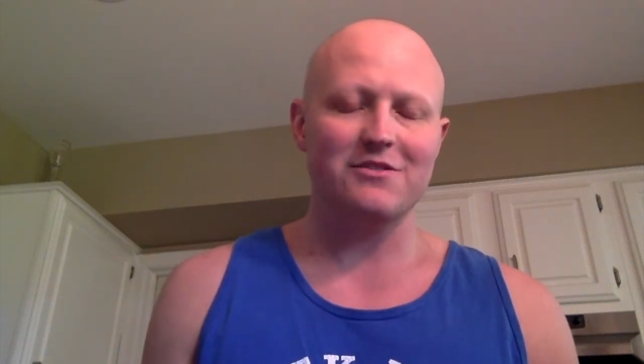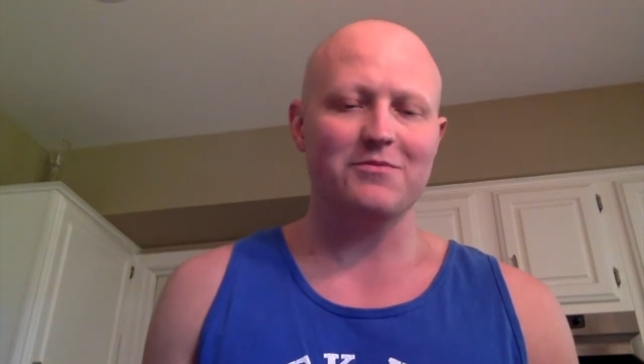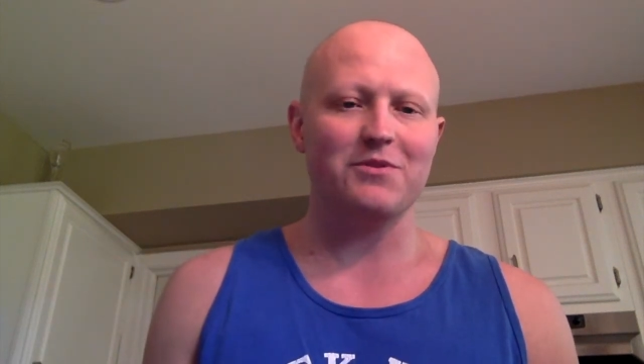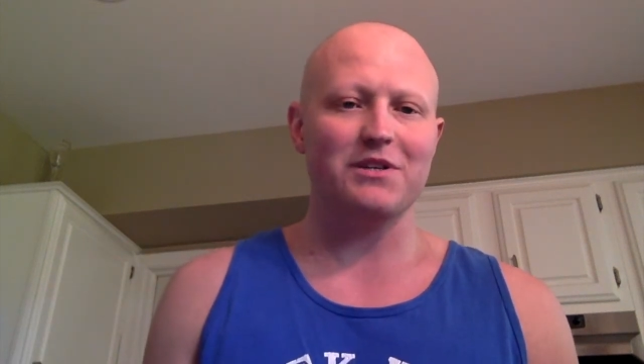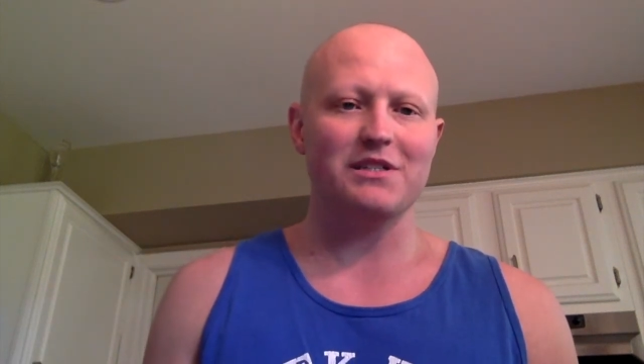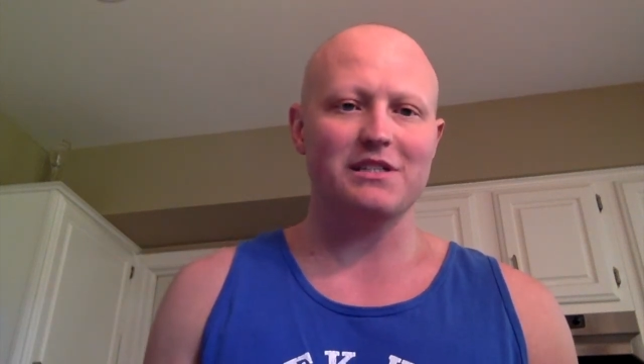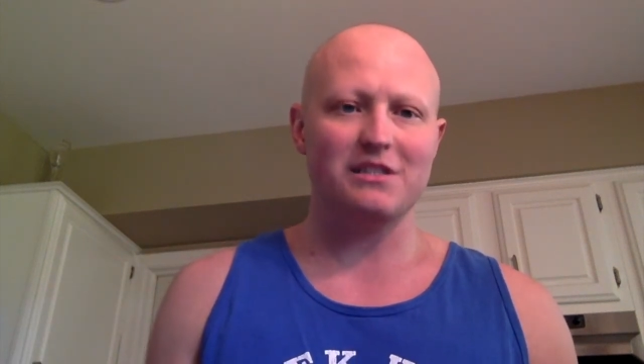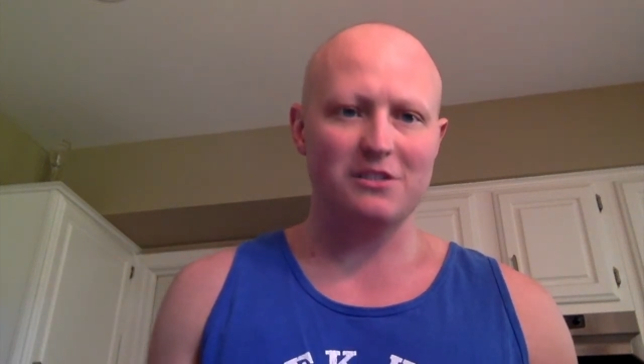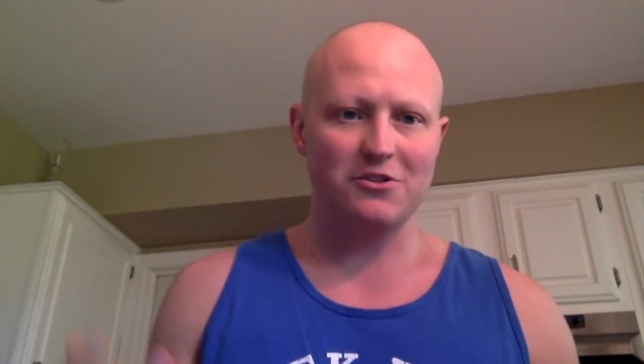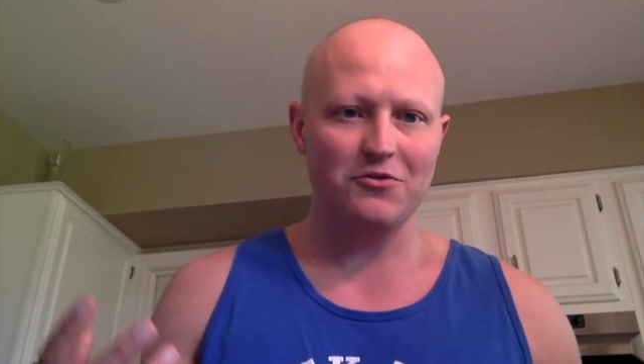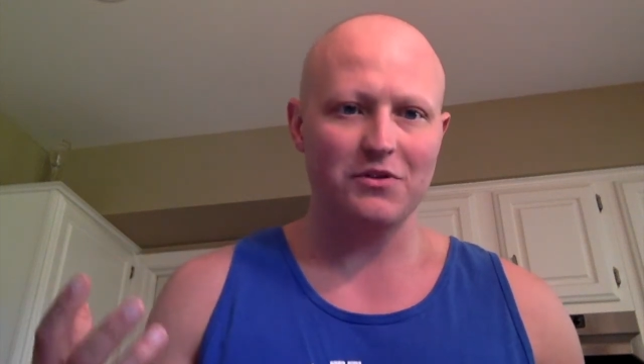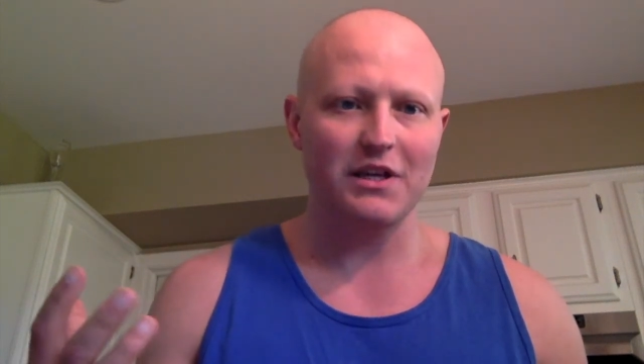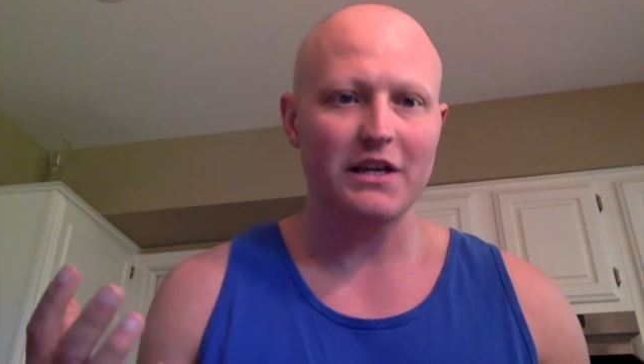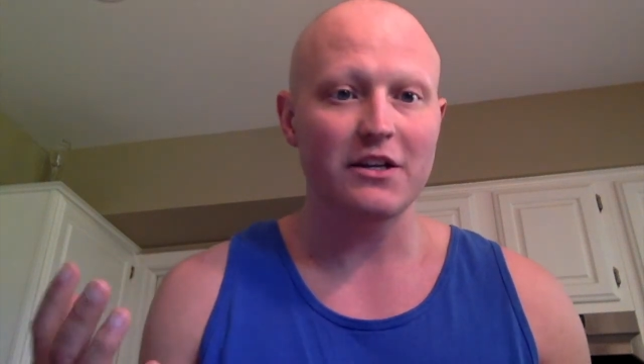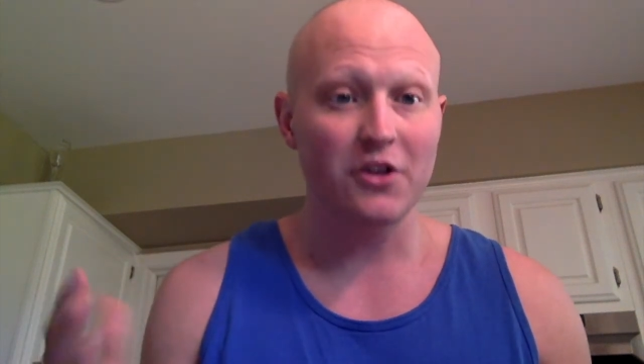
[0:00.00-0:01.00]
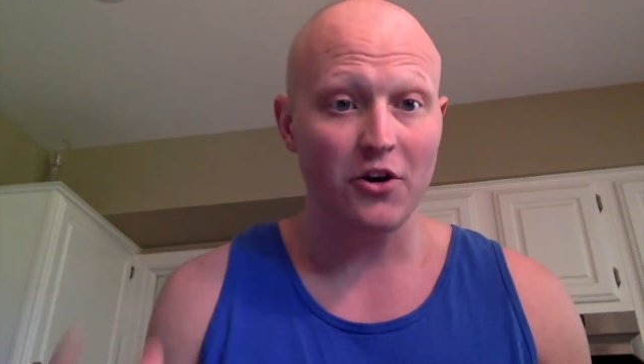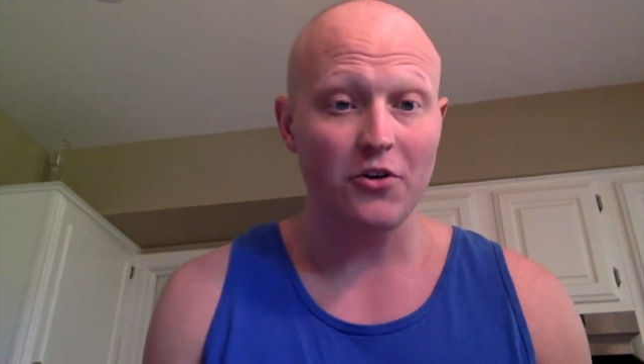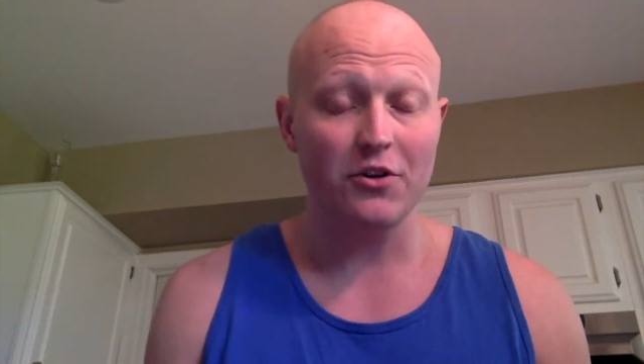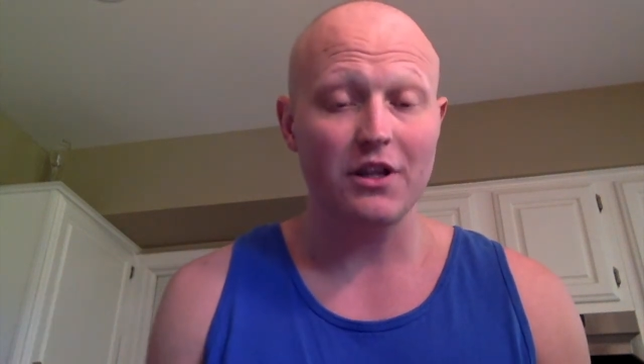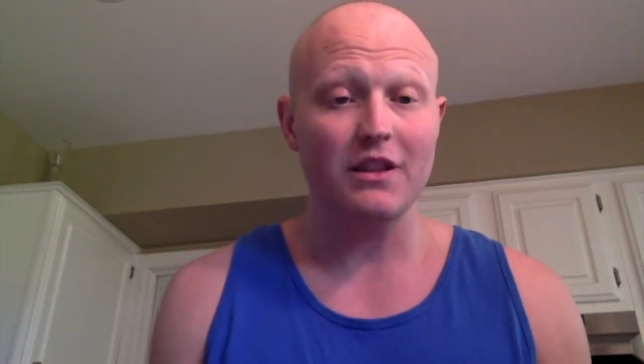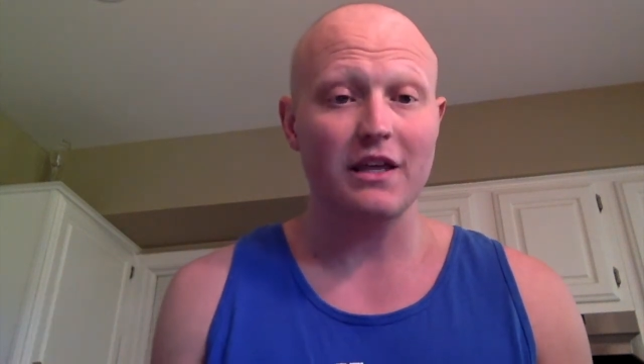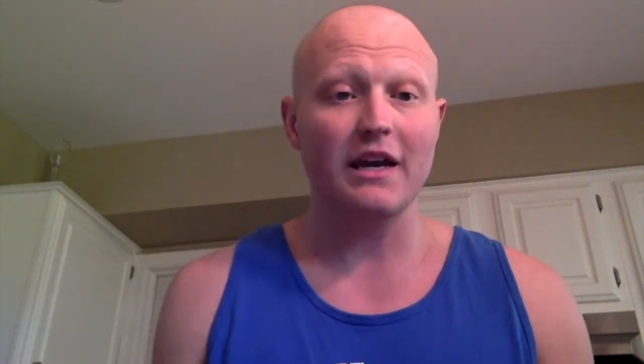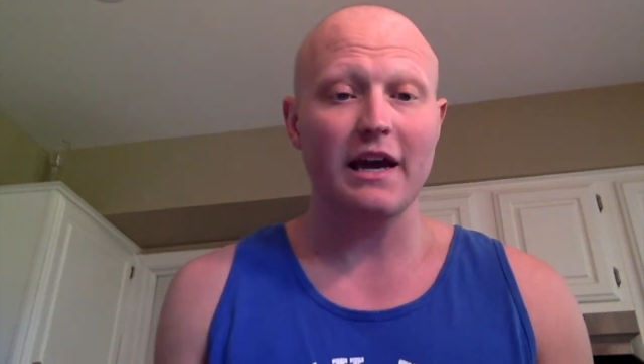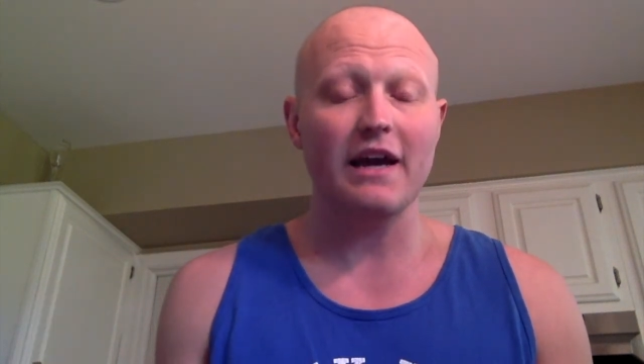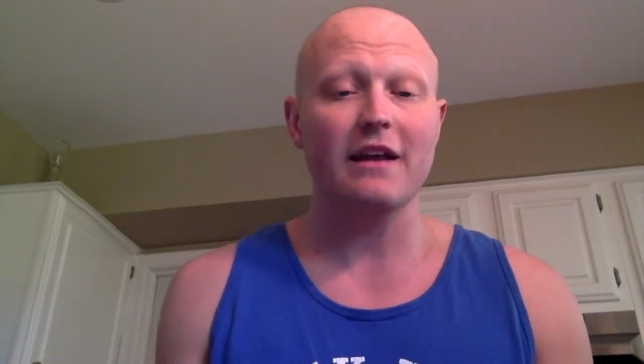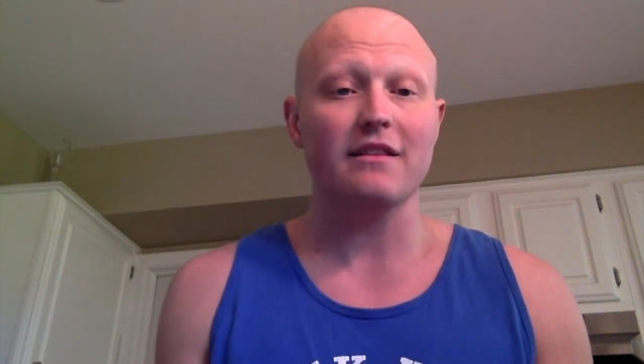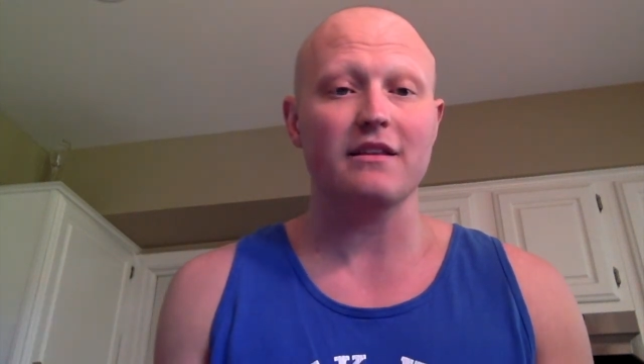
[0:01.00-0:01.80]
places. So they know that they had